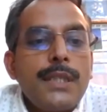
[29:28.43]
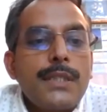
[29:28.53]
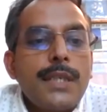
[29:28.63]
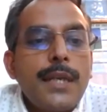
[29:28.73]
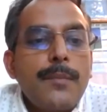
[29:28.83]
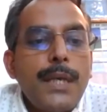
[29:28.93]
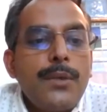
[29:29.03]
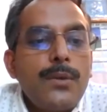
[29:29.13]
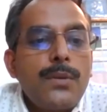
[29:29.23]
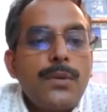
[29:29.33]
just take
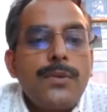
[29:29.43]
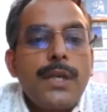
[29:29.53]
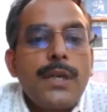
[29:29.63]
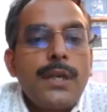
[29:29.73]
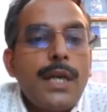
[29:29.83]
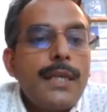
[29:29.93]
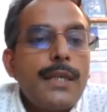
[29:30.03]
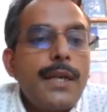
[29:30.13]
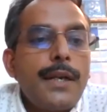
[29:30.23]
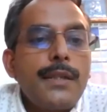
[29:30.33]
my note where I
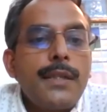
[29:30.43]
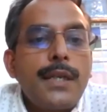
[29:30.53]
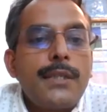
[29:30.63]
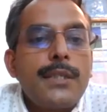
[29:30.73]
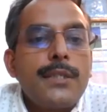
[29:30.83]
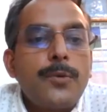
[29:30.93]
had written that.